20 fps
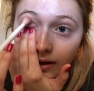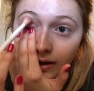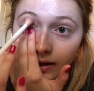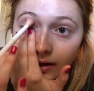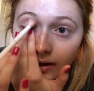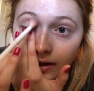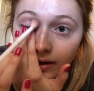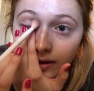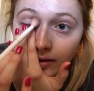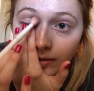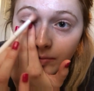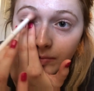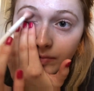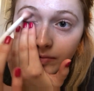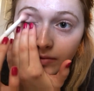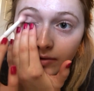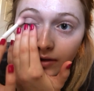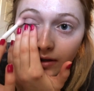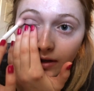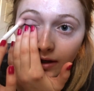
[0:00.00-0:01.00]

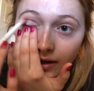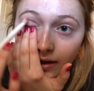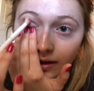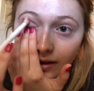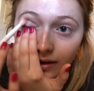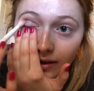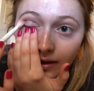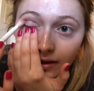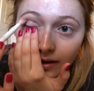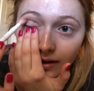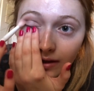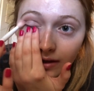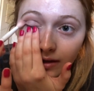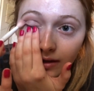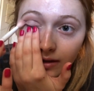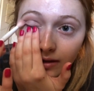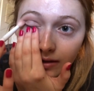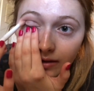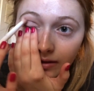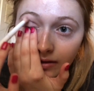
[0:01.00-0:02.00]
I got it in
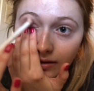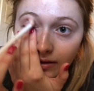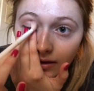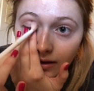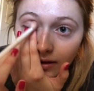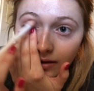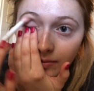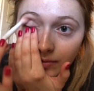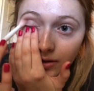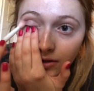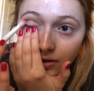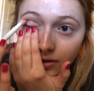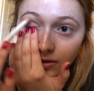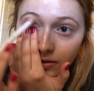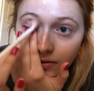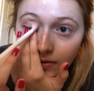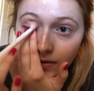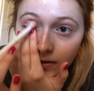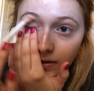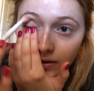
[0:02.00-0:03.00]
like elementary
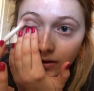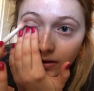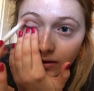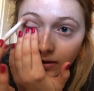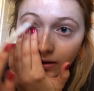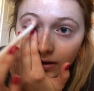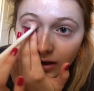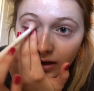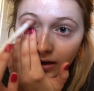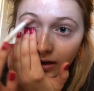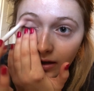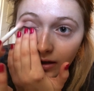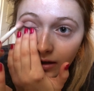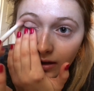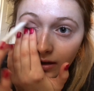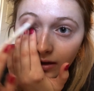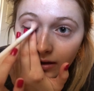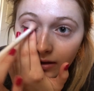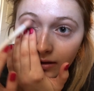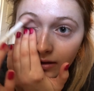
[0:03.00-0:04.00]
school or junior high, I
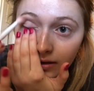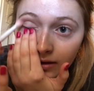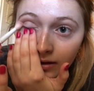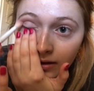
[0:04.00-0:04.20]
guess.